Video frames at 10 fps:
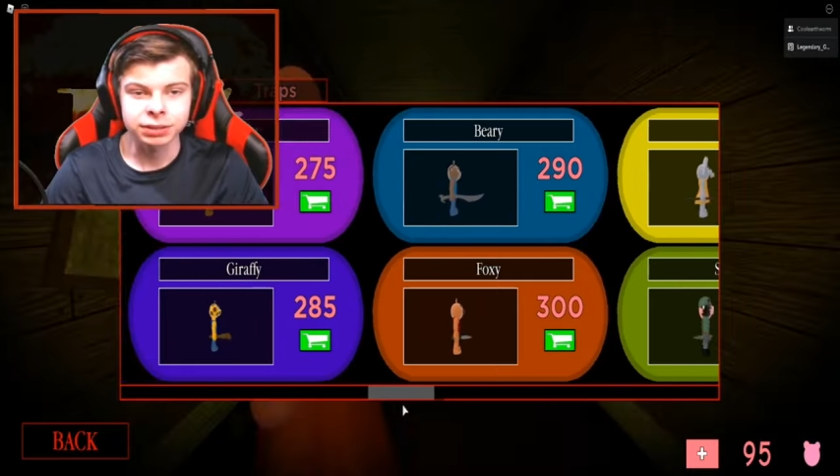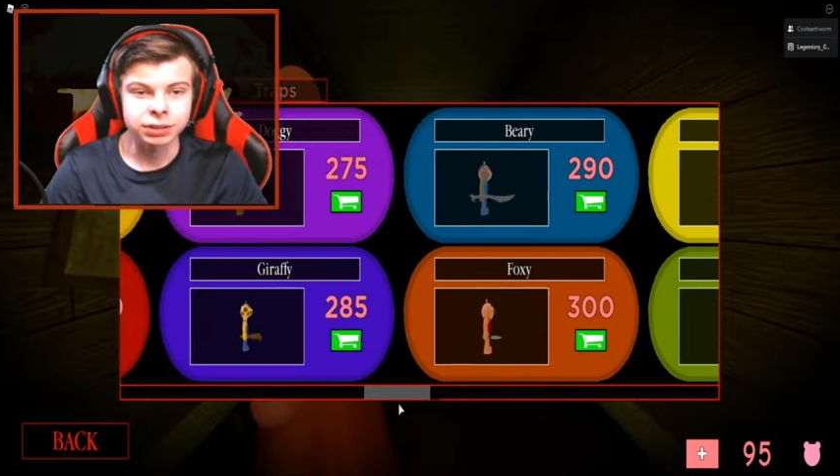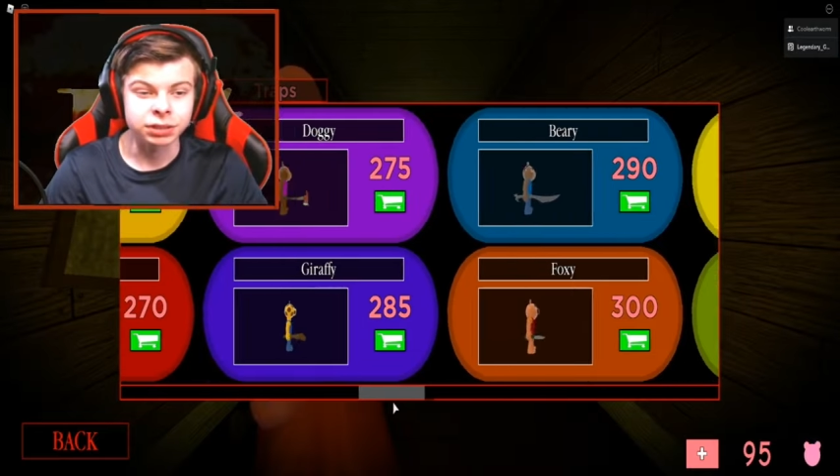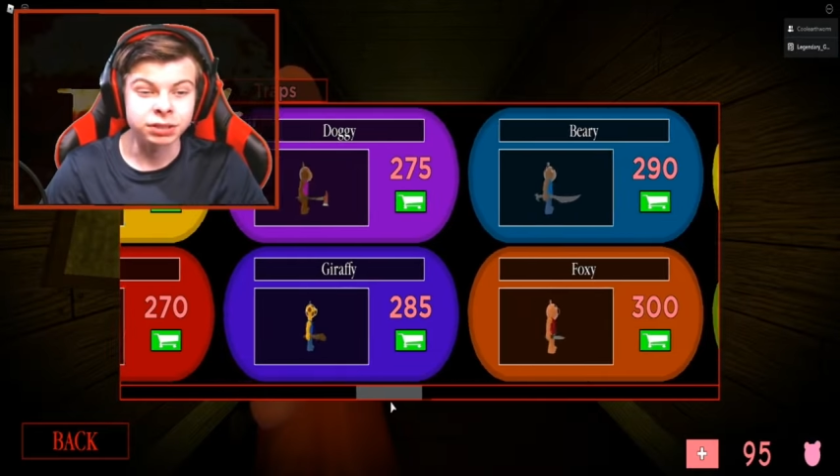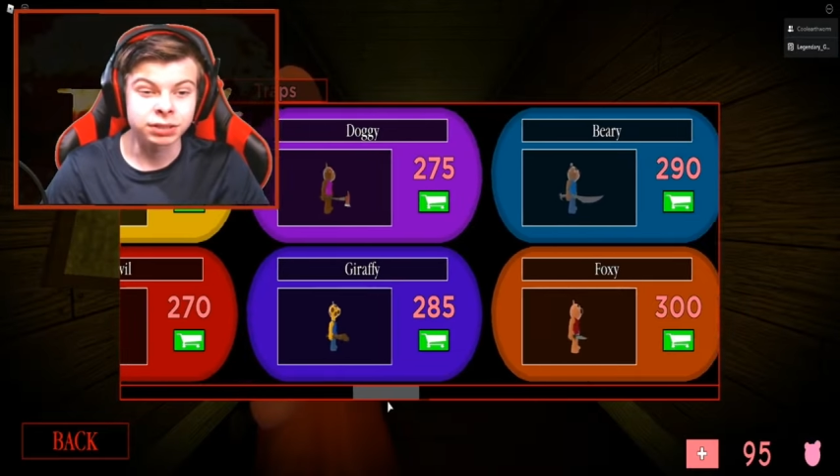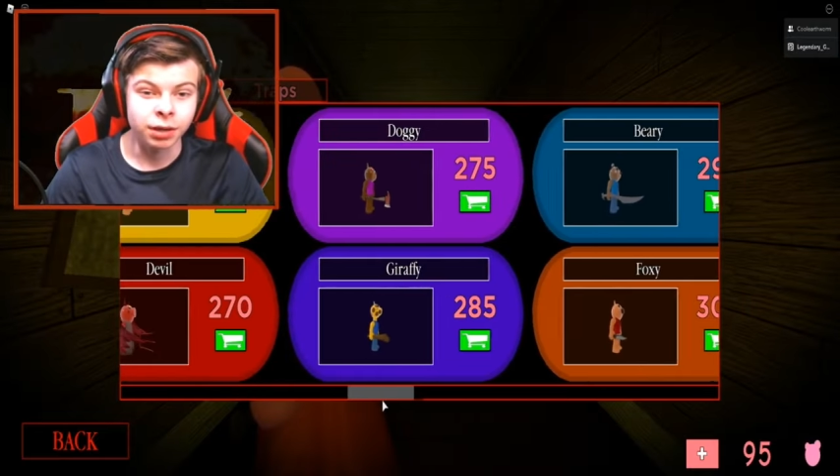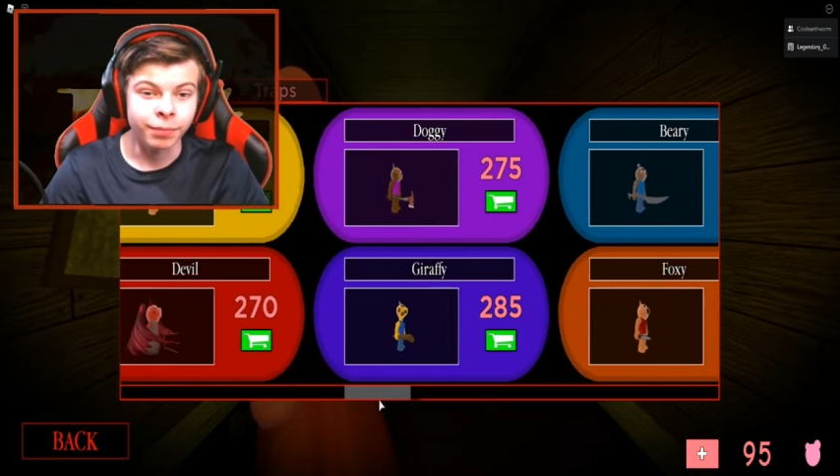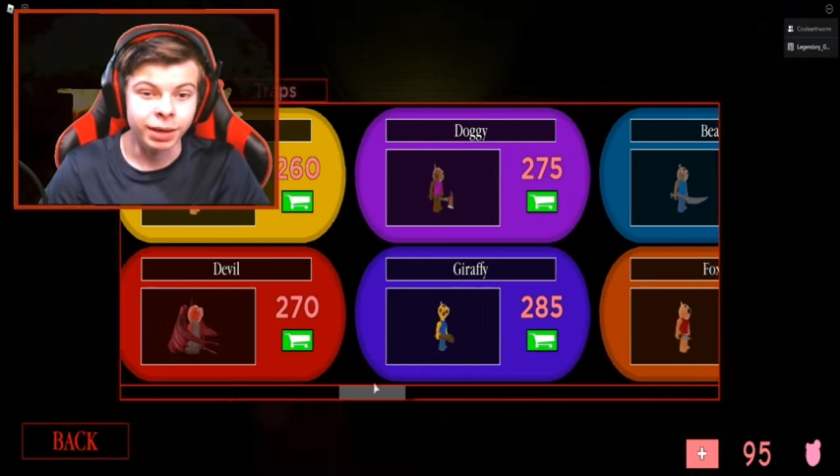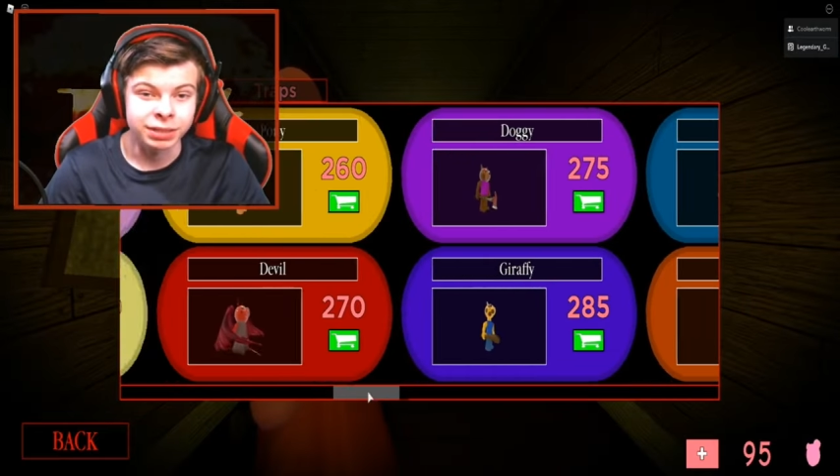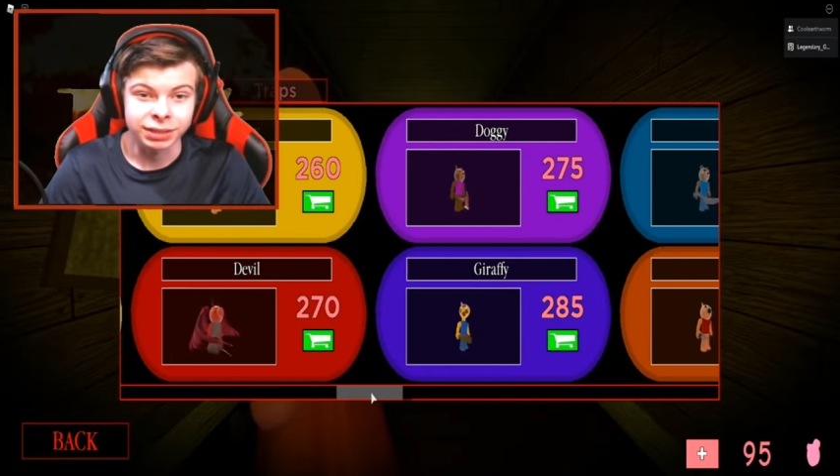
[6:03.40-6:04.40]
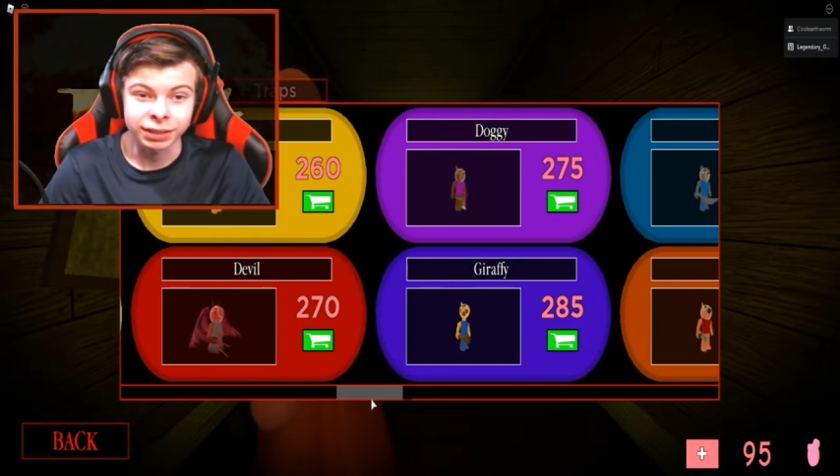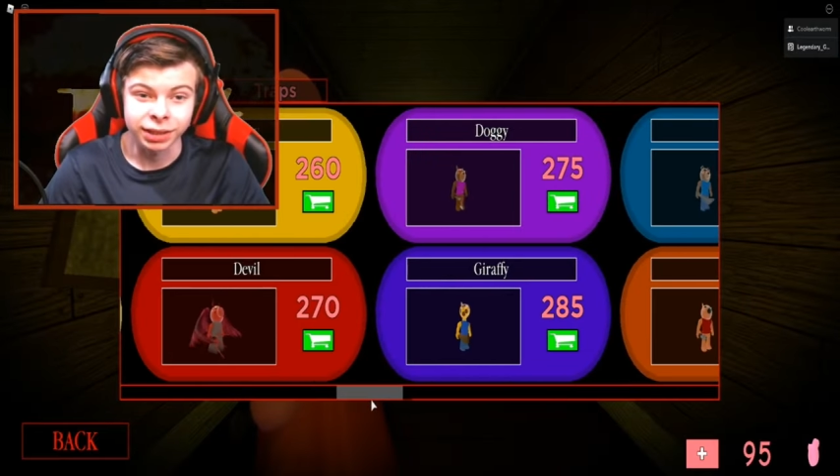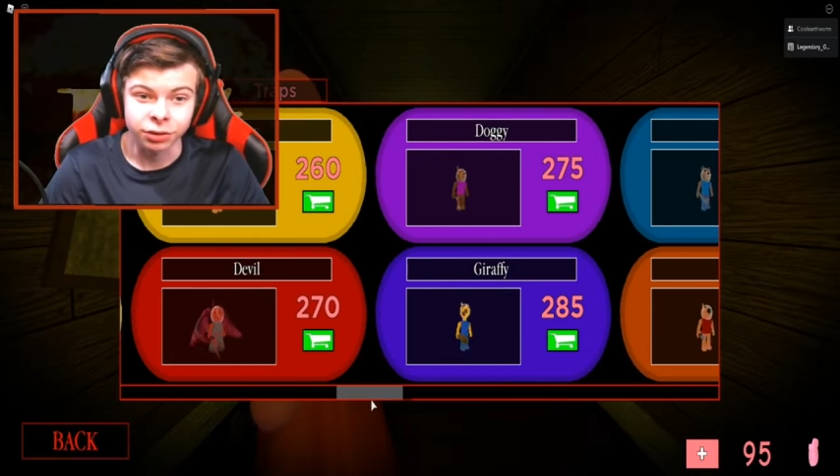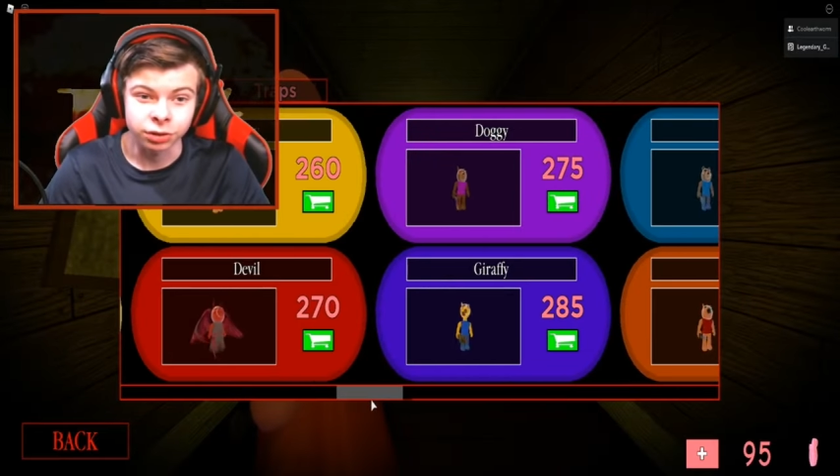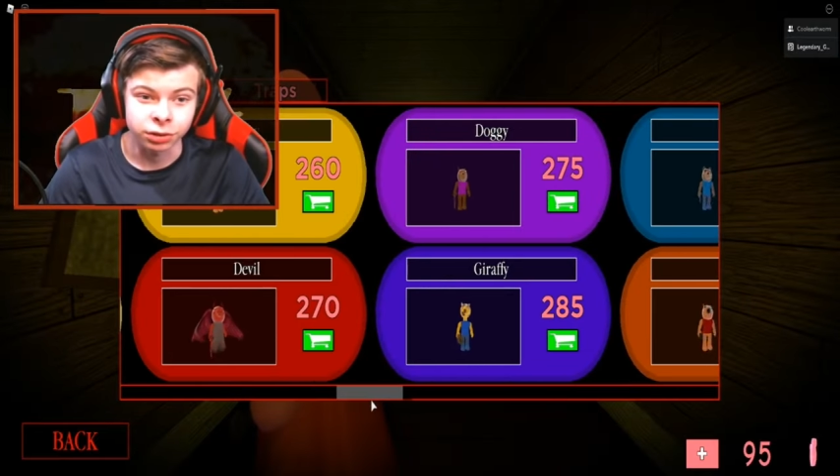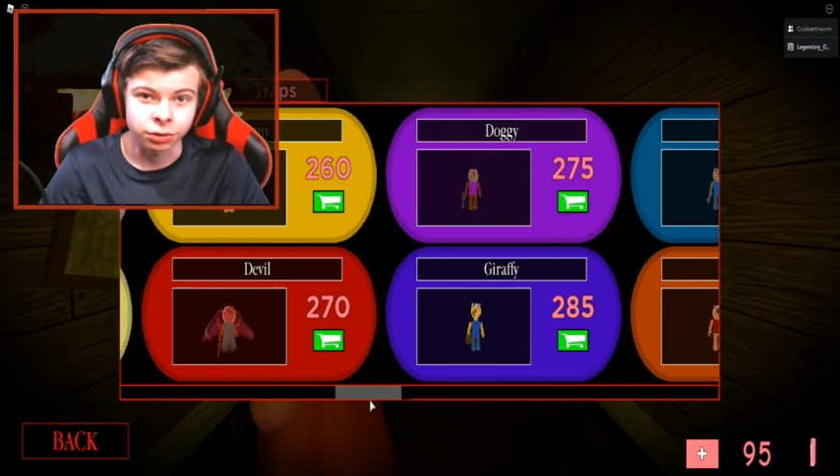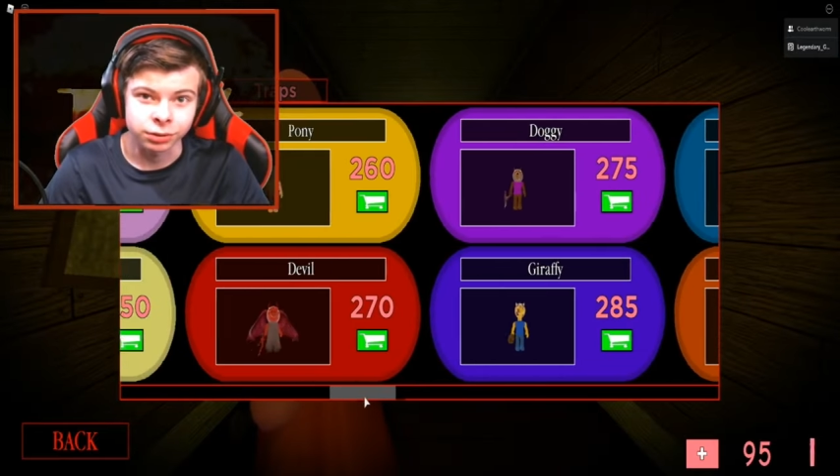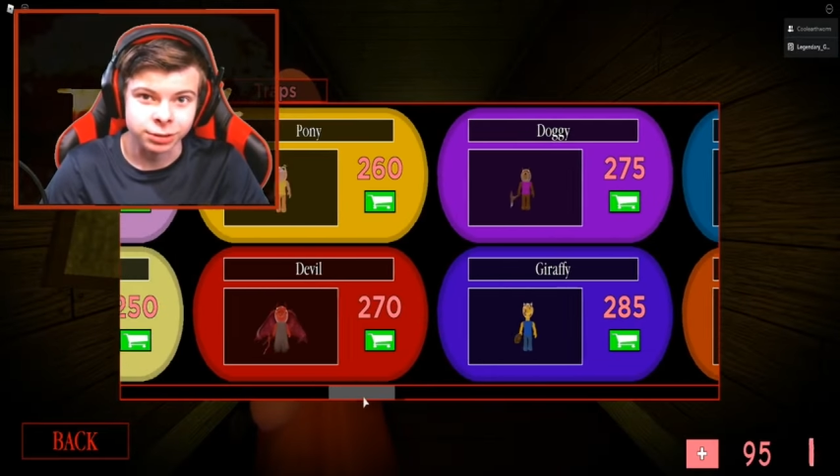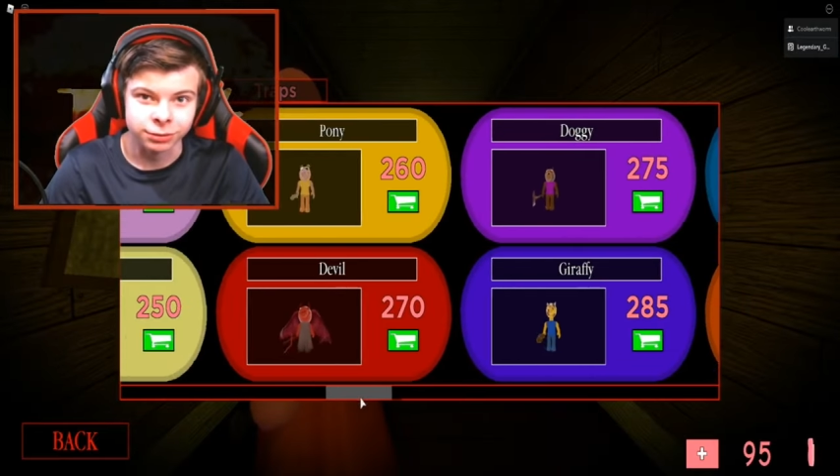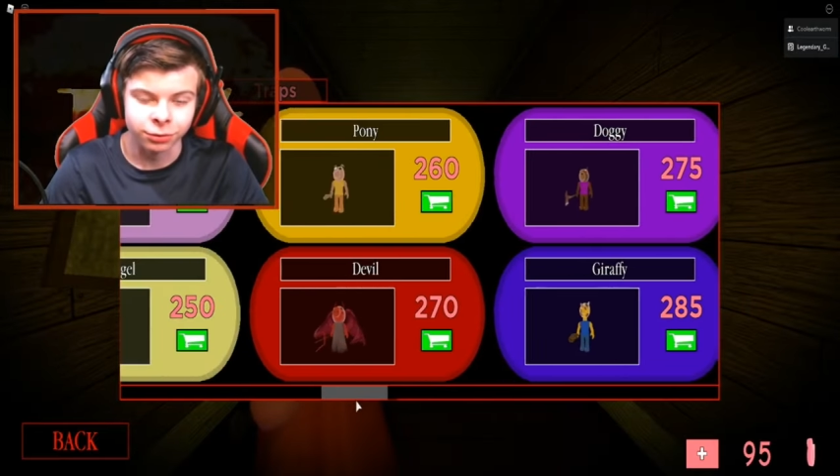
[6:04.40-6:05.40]
just amazing that you could do
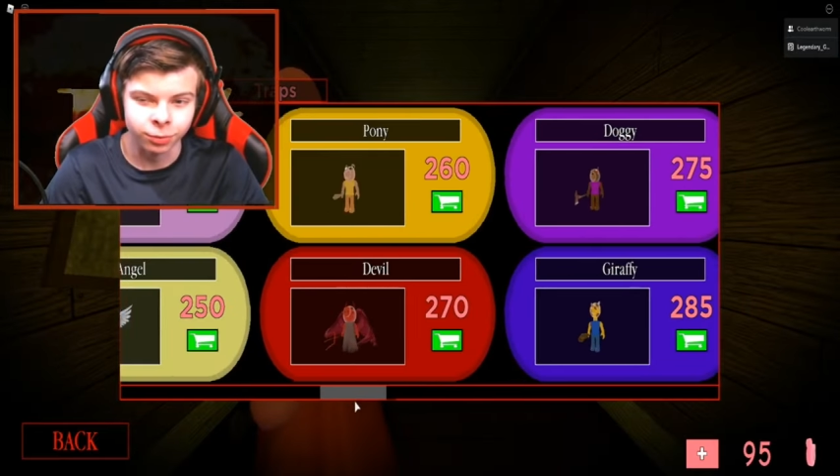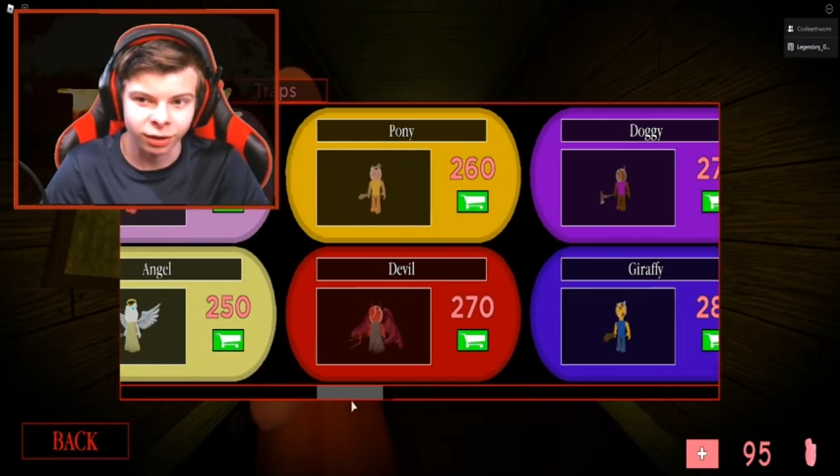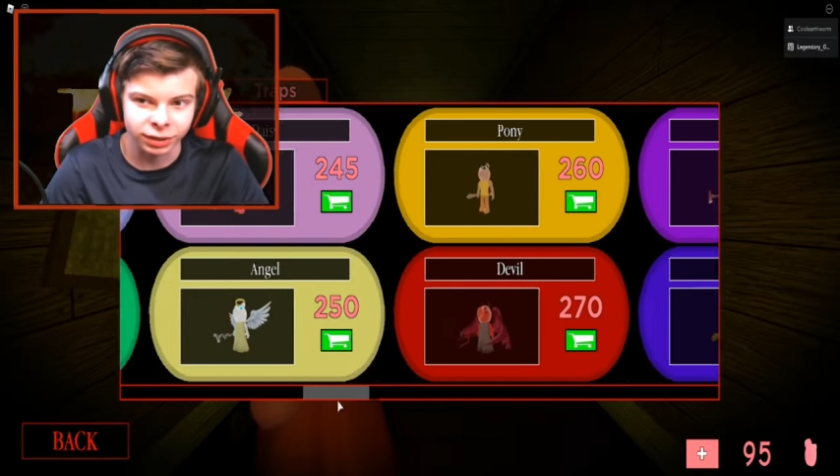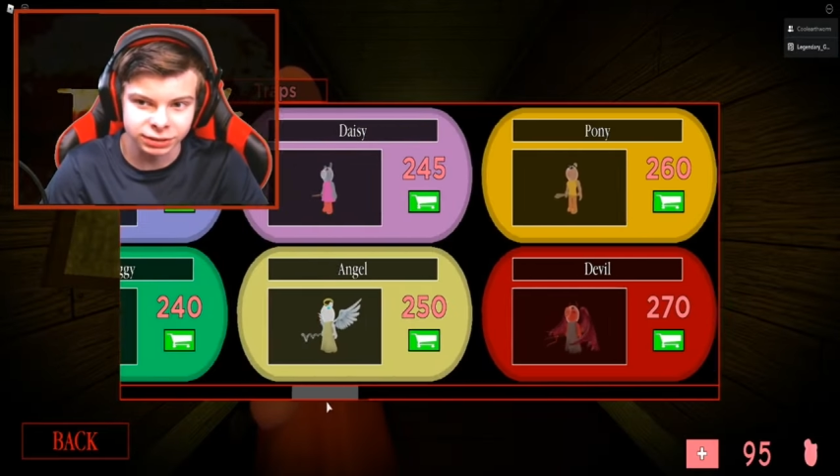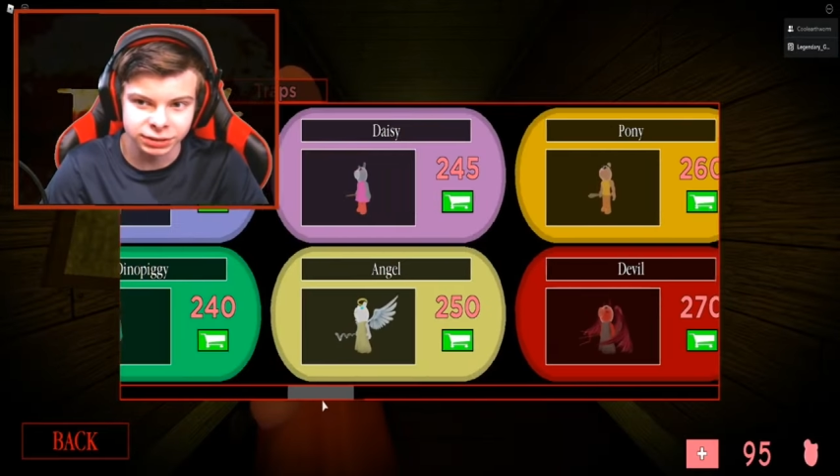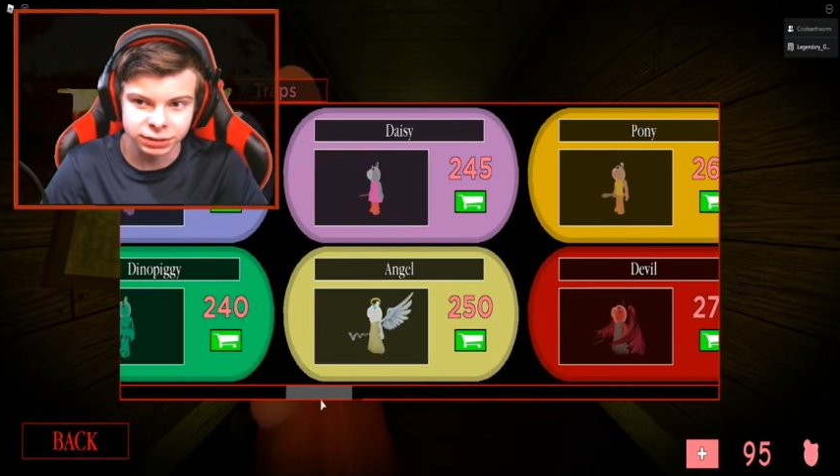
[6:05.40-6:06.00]
this on Roblox.